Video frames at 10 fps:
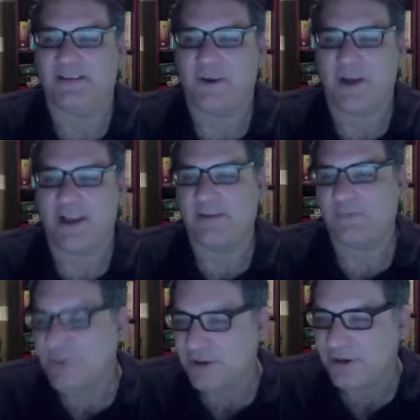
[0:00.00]
So I
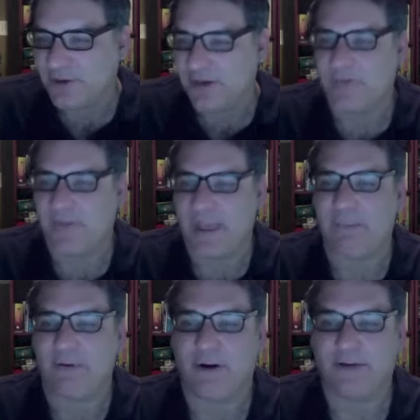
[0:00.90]
would agree with
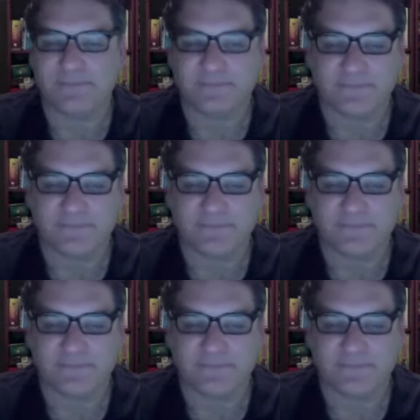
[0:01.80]
that part.